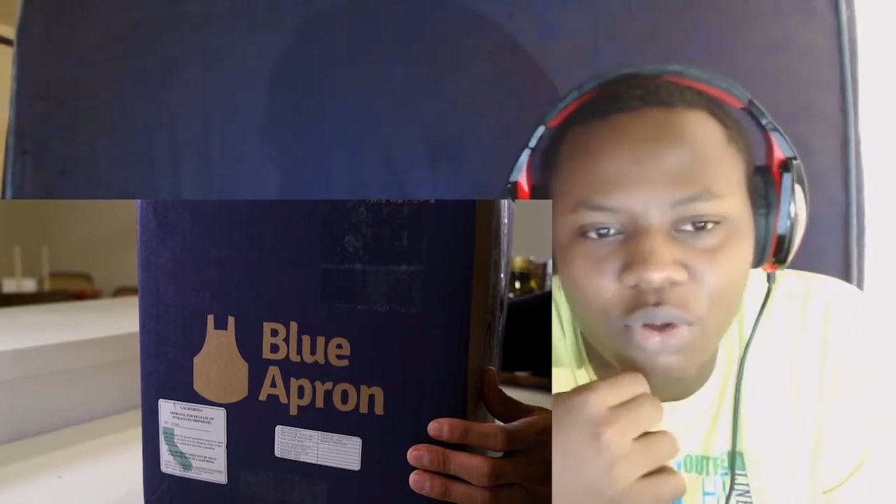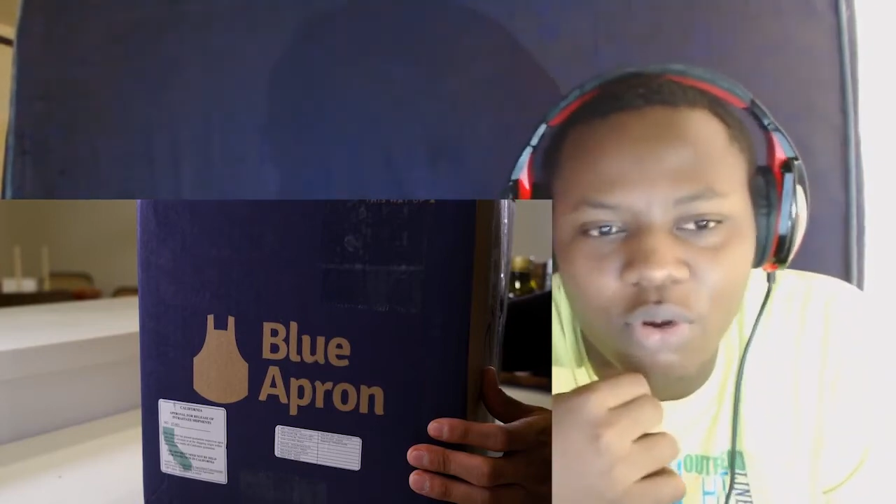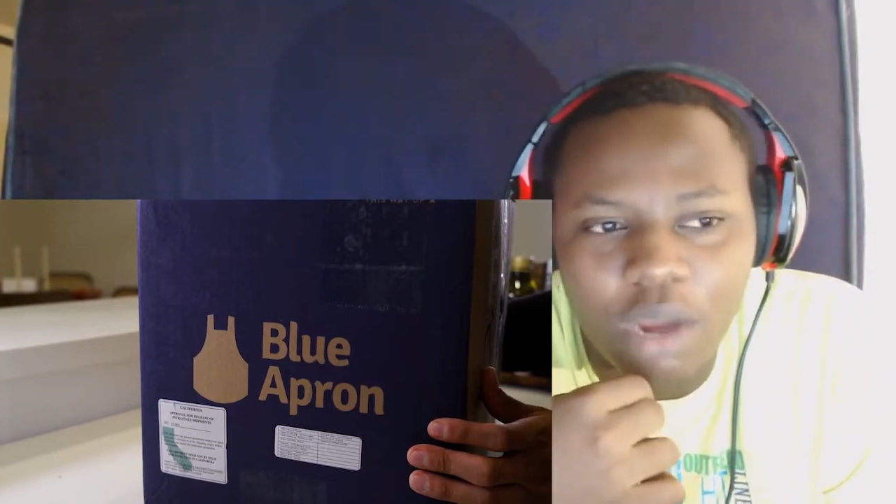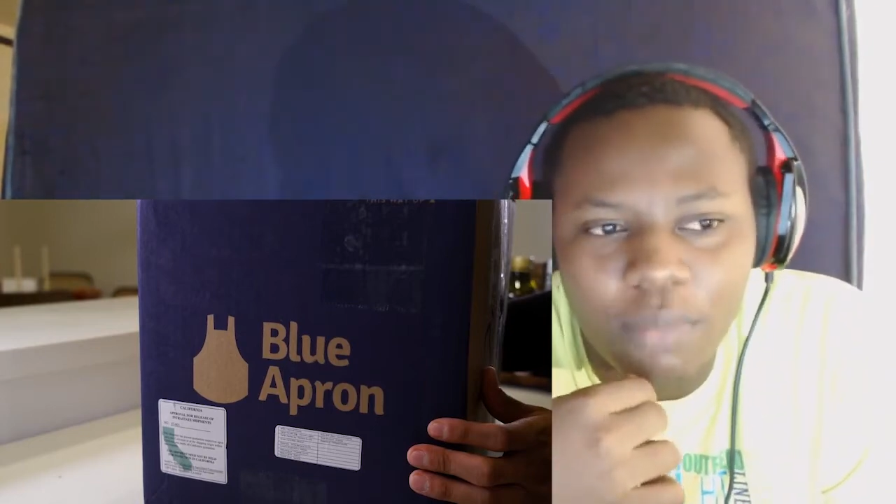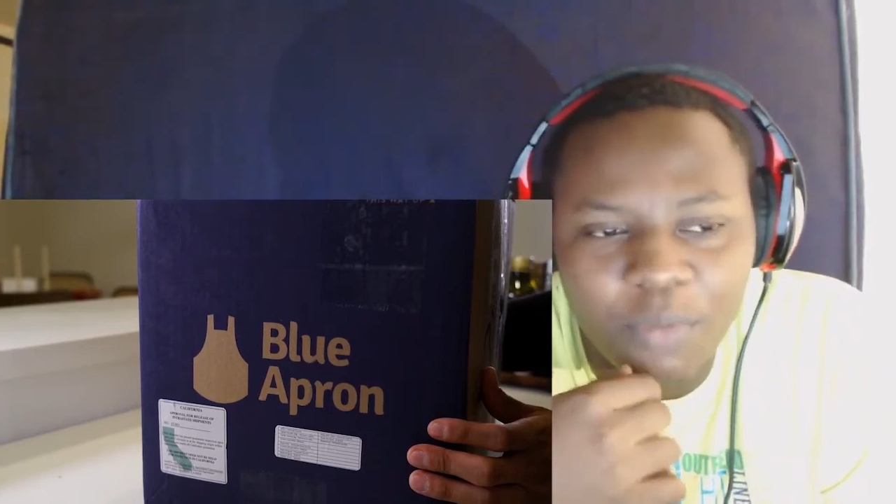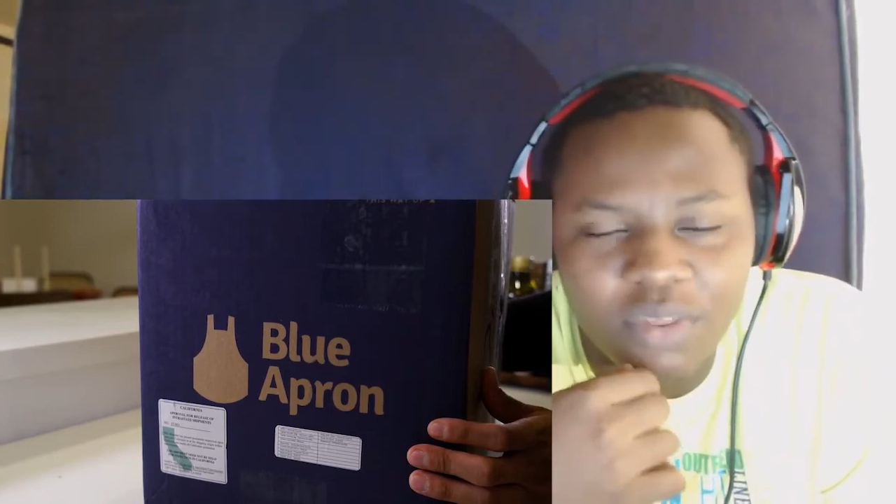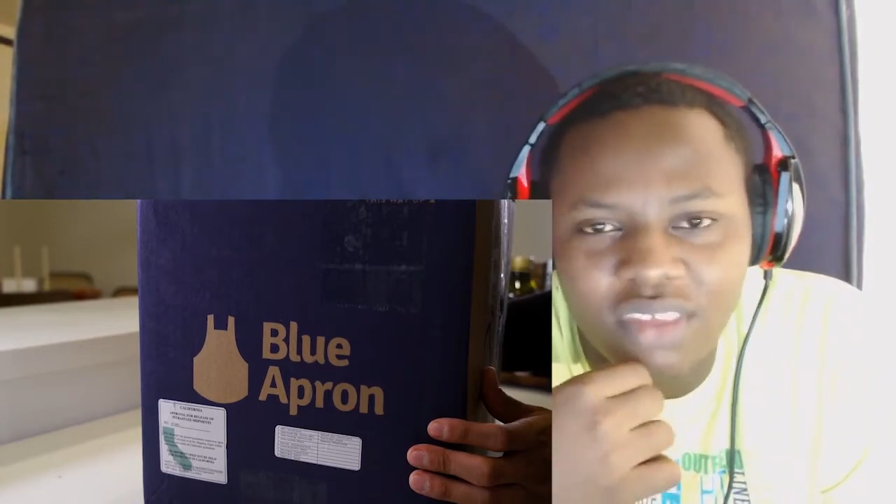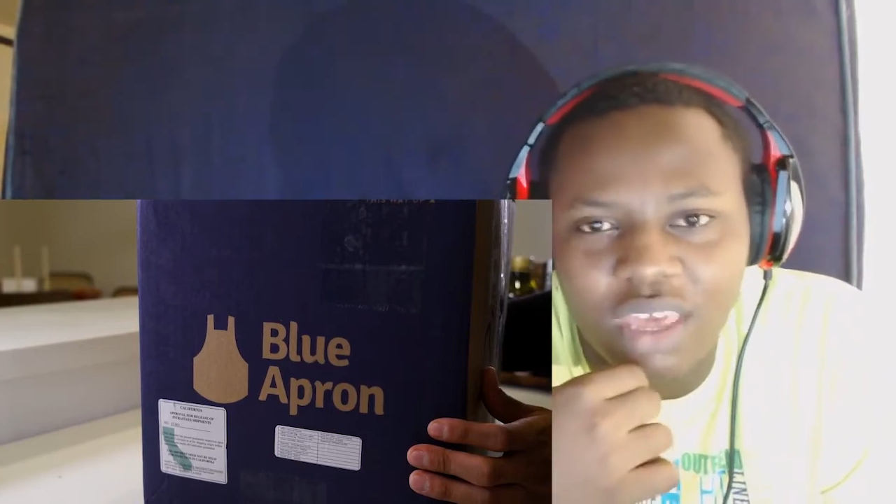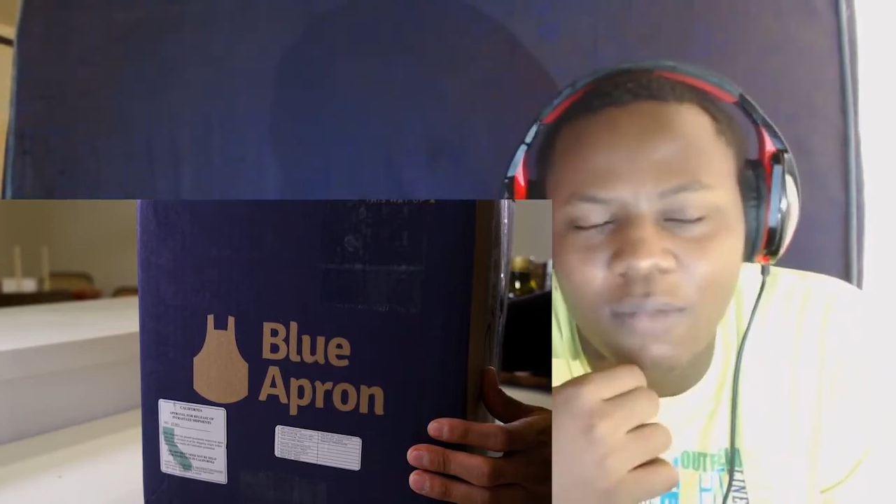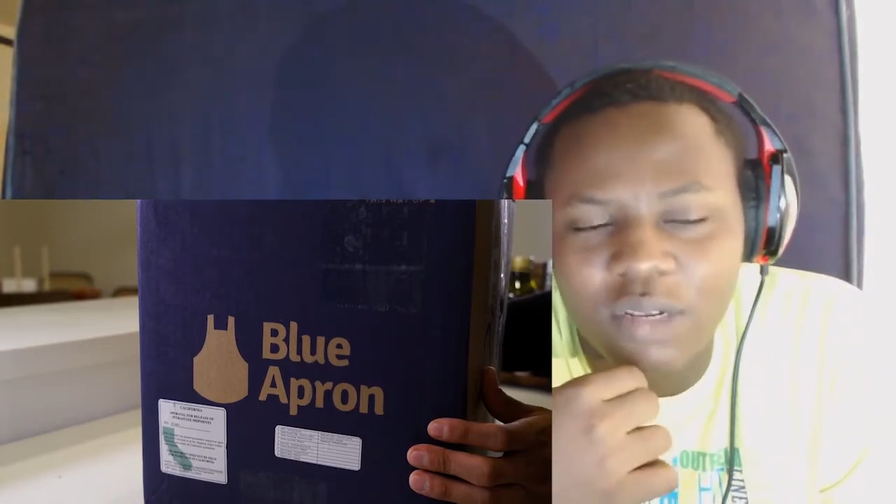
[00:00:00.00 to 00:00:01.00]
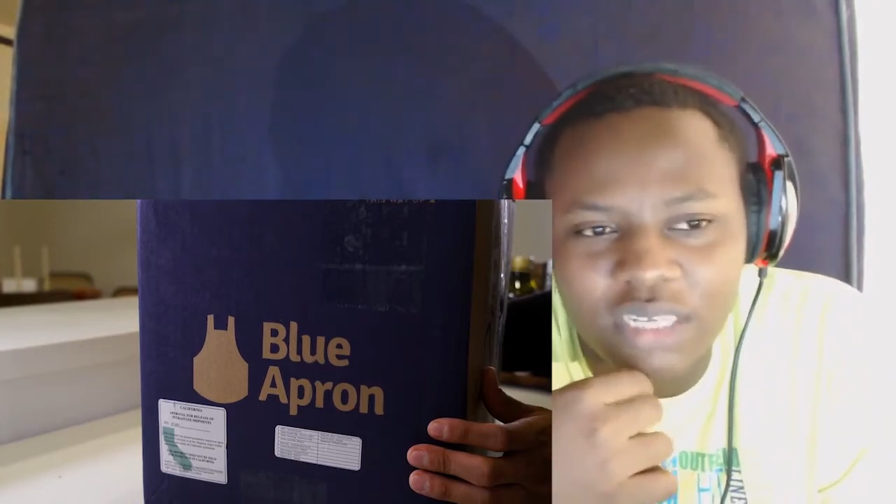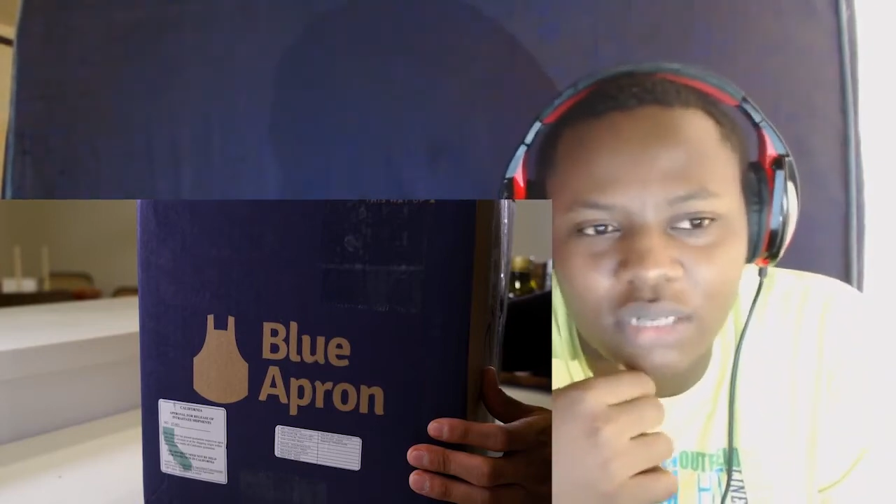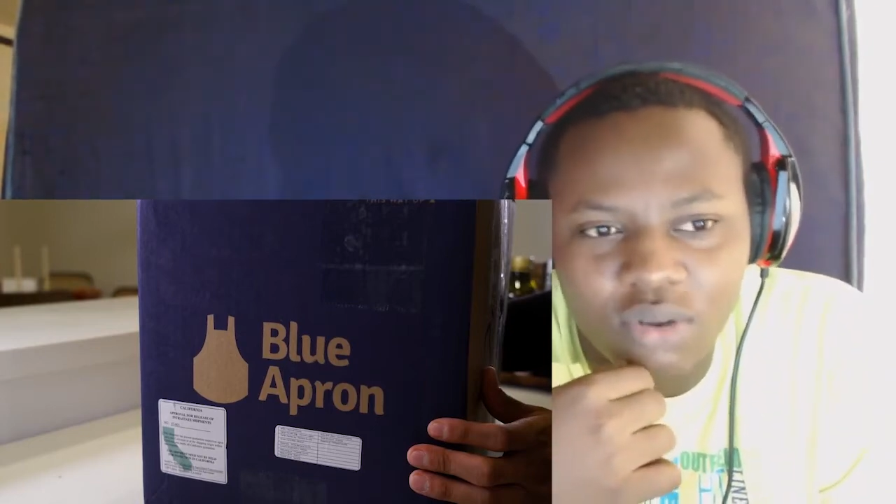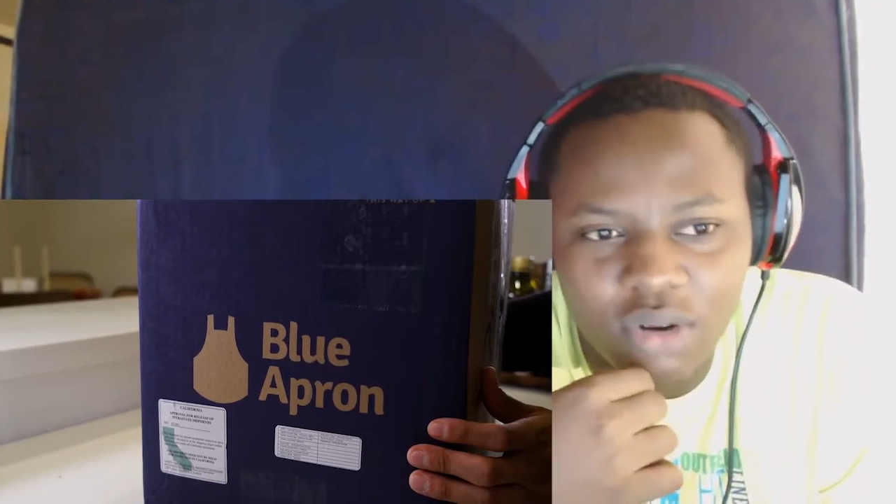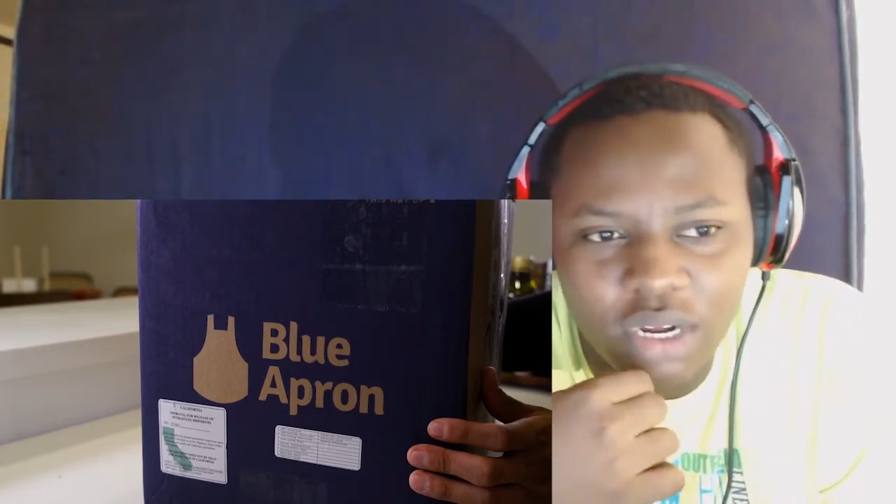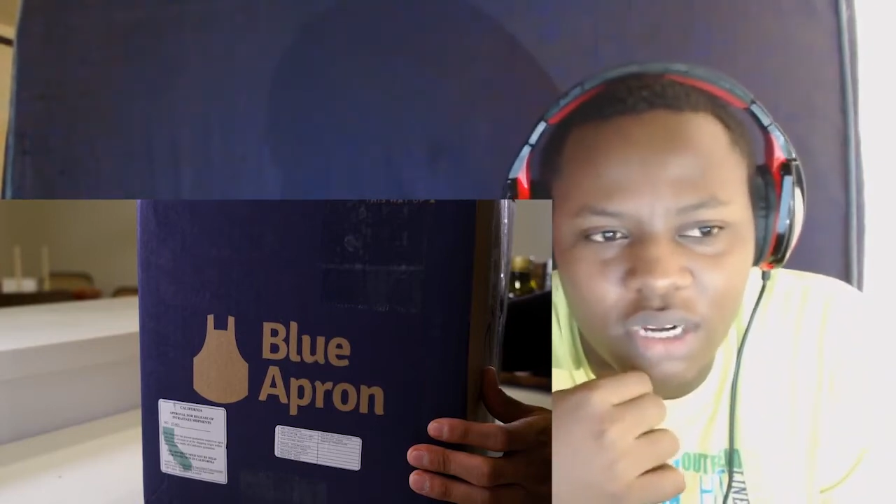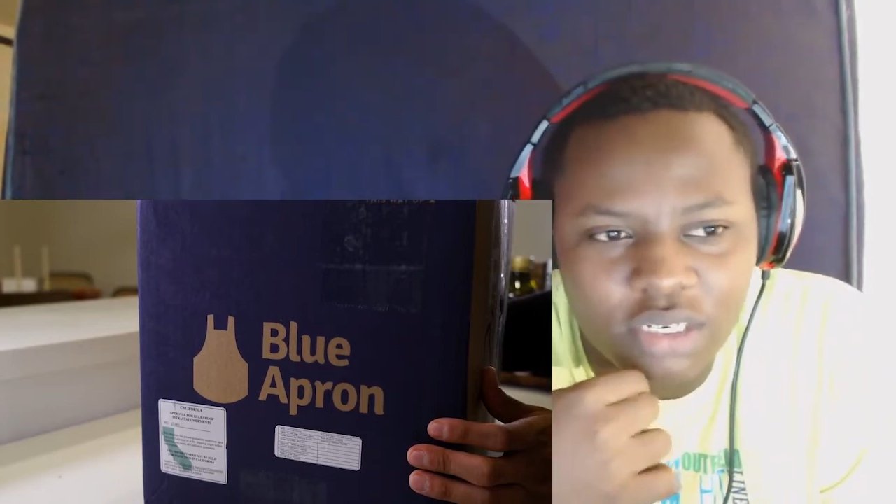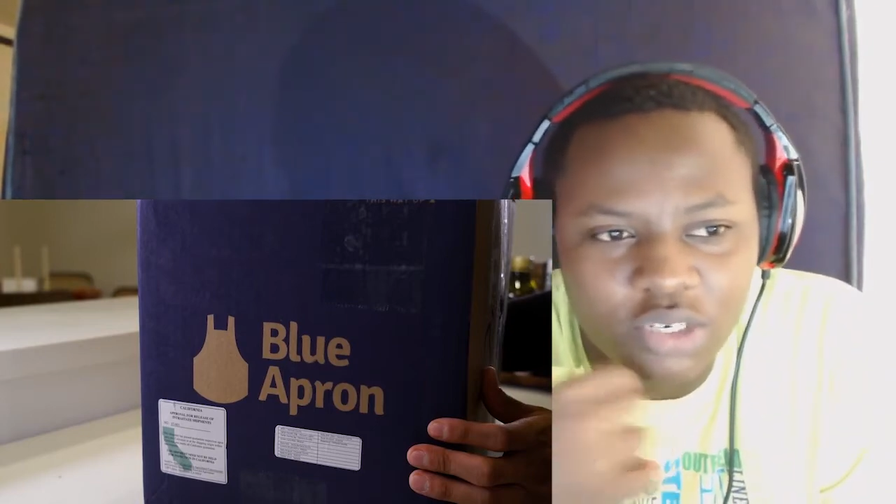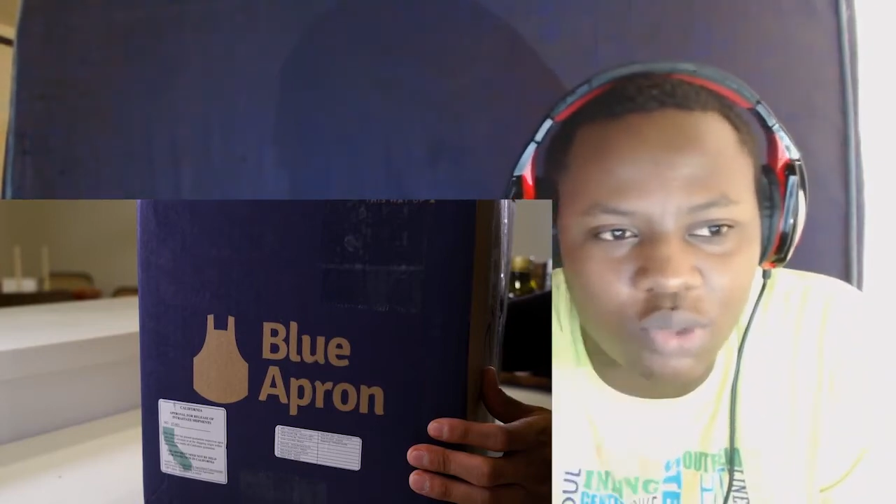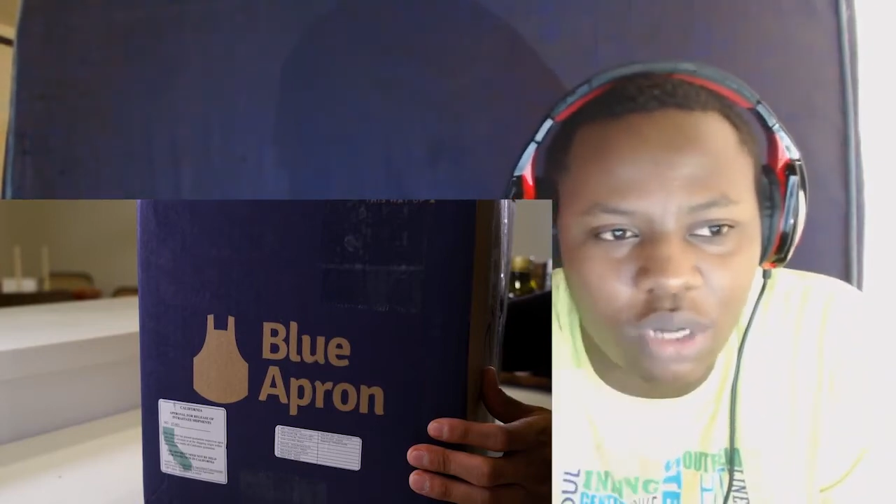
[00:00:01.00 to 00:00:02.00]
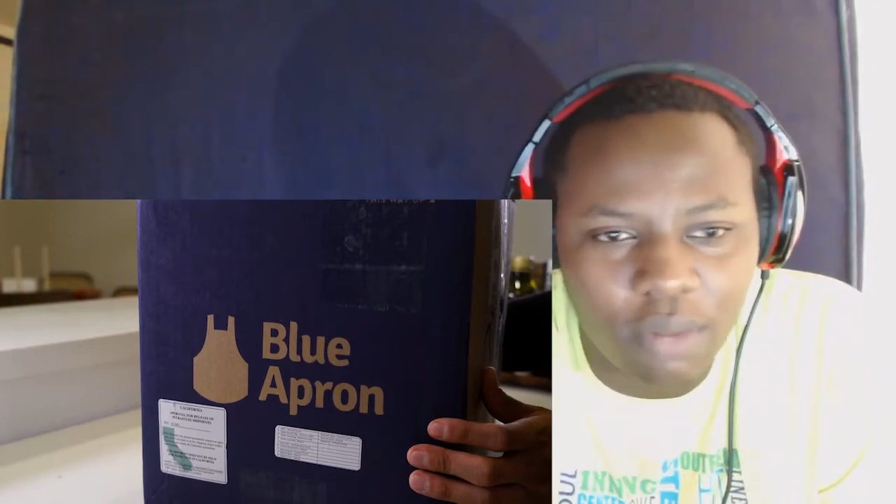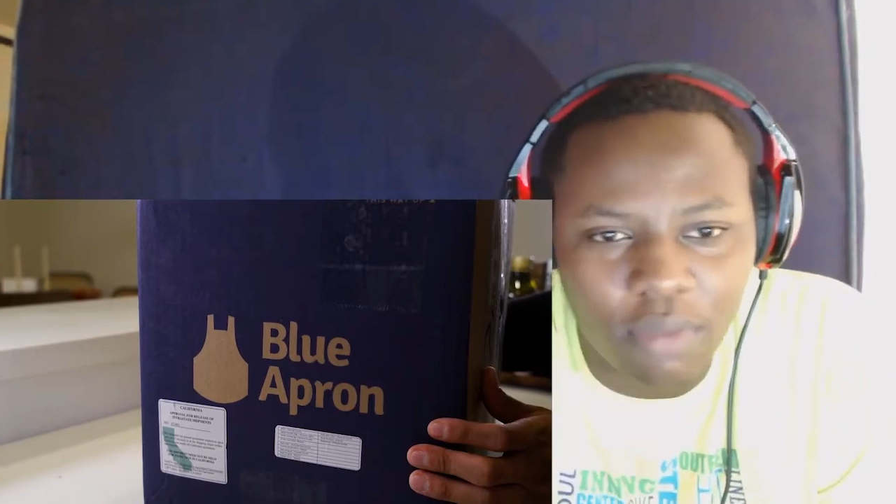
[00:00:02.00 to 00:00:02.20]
Do you come up with cables and connect it to her?